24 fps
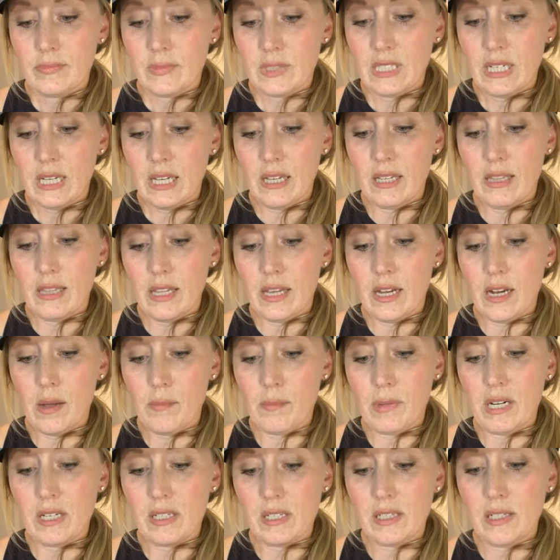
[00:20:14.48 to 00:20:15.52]
And then I'm
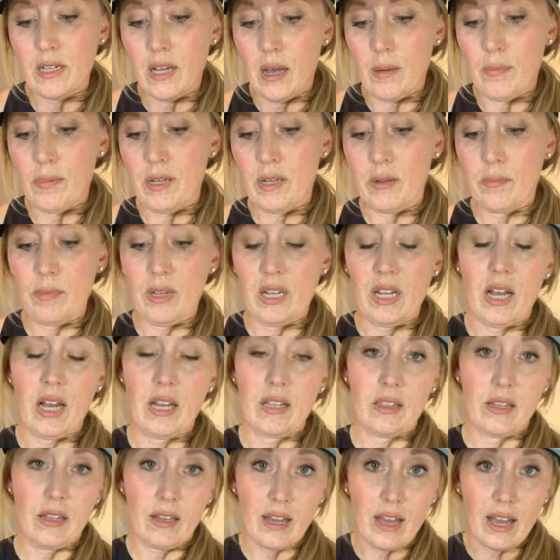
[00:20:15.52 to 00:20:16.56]
going to stop it
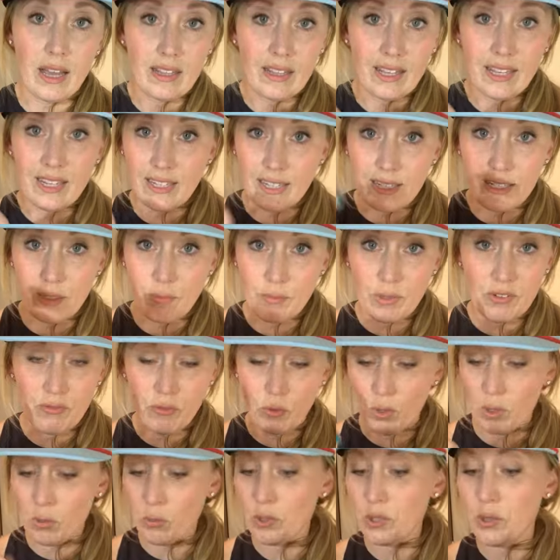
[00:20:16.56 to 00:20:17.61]
behind the eye like I did
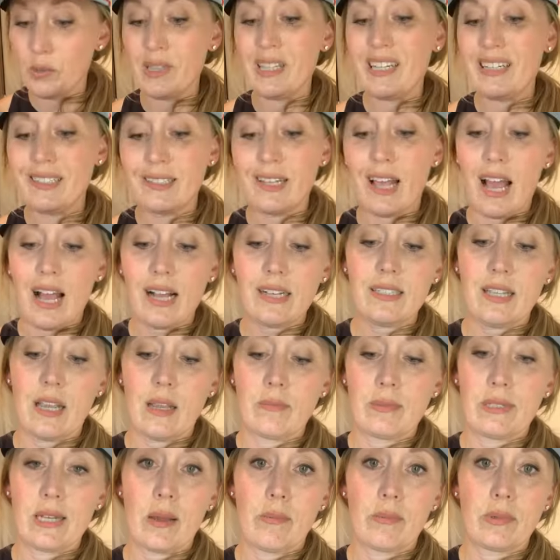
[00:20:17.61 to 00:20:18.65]
before. We're doing the exact
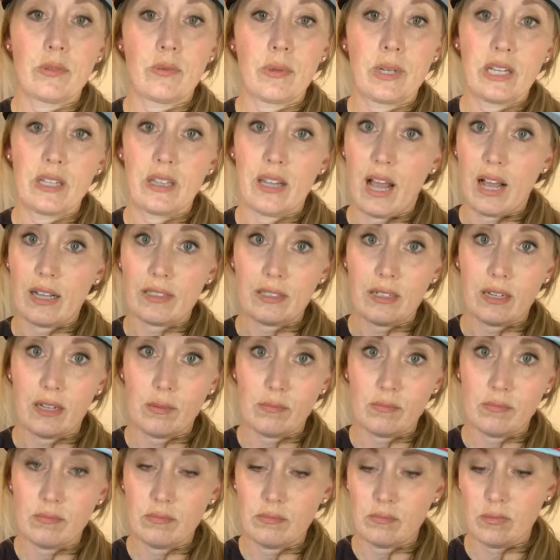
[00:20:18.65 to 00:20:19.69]
same step as we did last
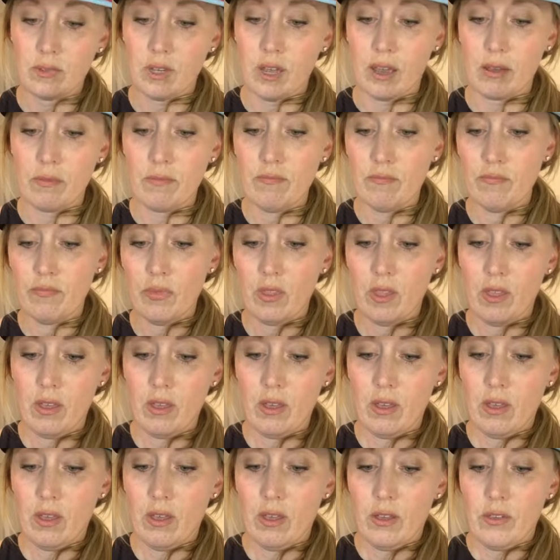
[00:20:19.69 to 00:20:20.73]
time, okay?
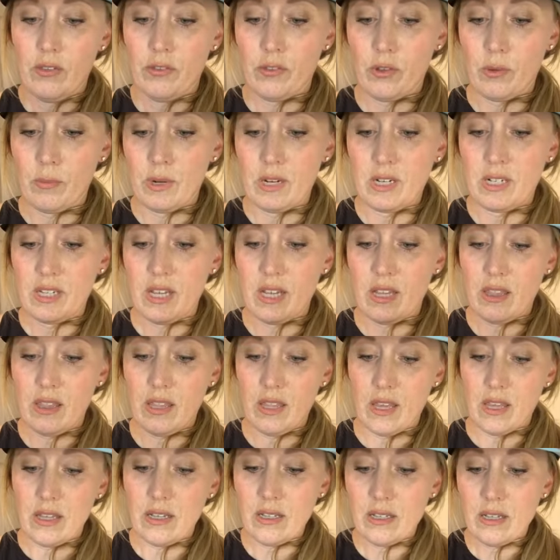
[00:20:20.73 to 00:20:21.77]
So I'm going to take
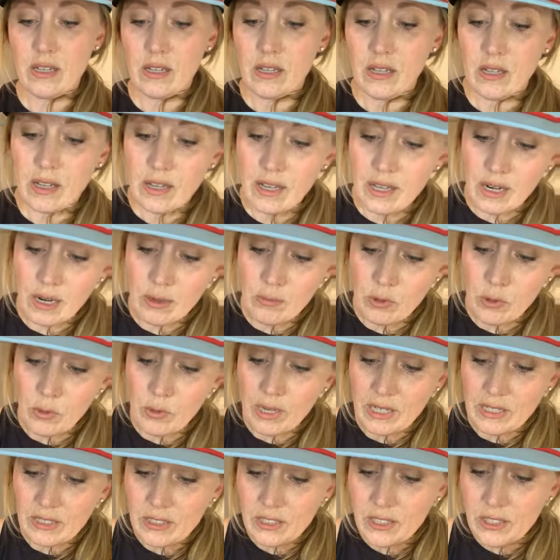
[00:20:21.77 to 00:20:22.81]
this and I'm
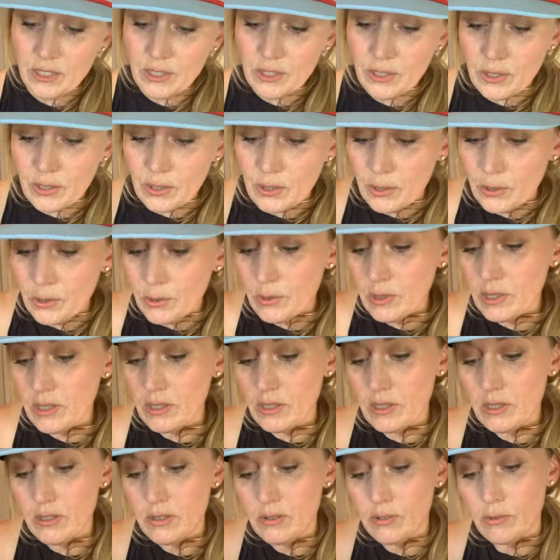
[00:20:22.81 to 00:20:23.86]
going to
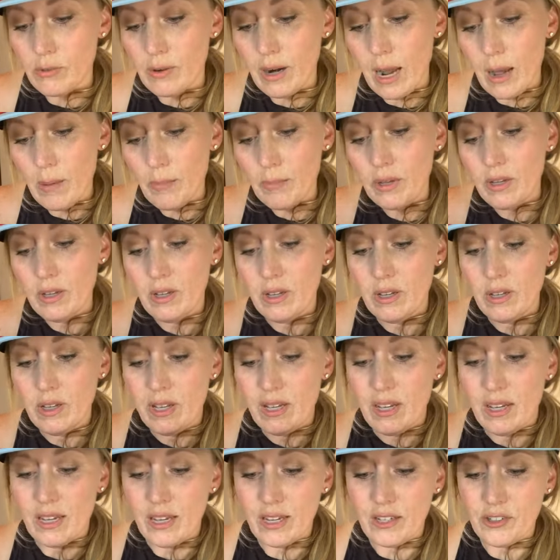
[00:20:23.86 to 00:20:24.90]
wrap
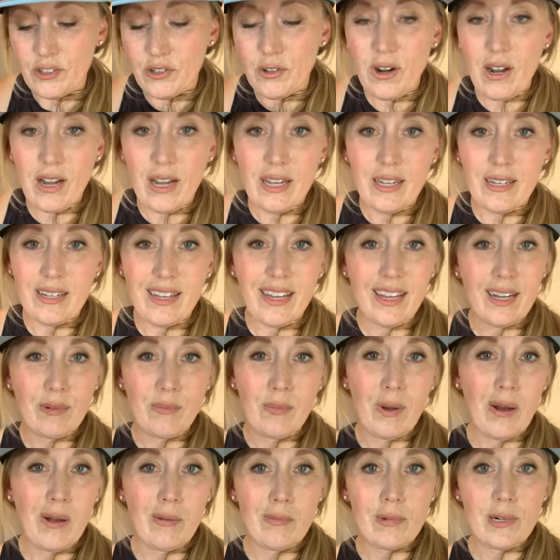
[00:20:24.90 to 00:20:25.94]
and try and kind
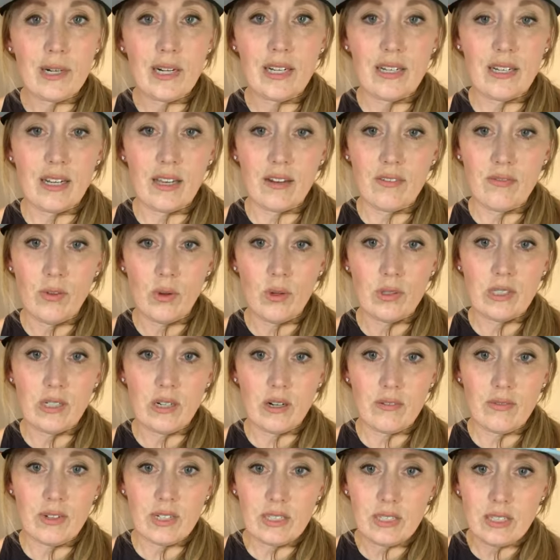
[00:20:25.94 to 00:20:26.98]
of palmer it and fold it
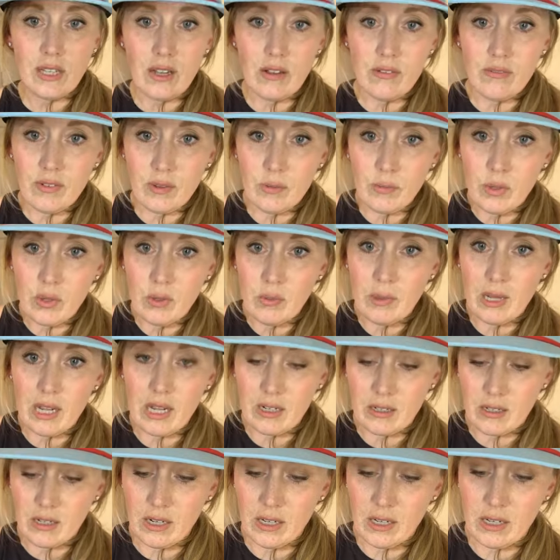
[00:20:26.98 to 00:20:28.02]
over itself and pull
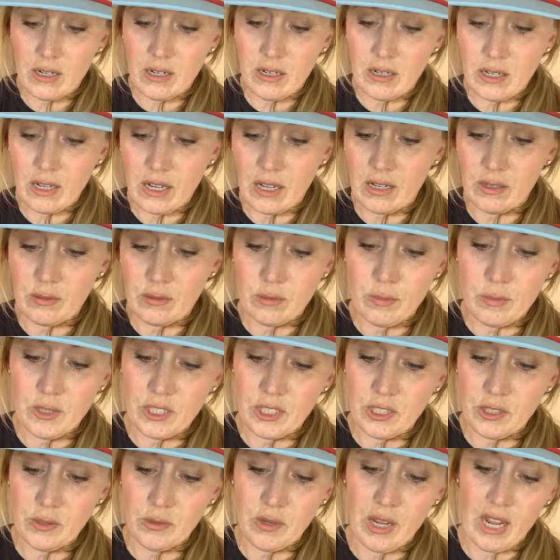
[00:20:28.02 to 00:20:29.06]
back on it as
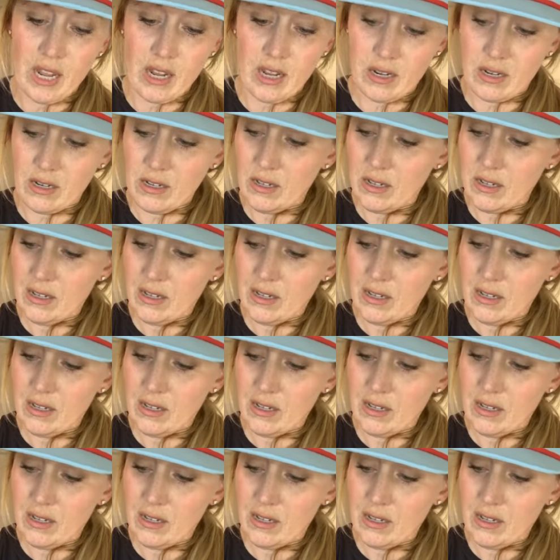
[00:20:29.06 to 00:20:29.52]
much as you can.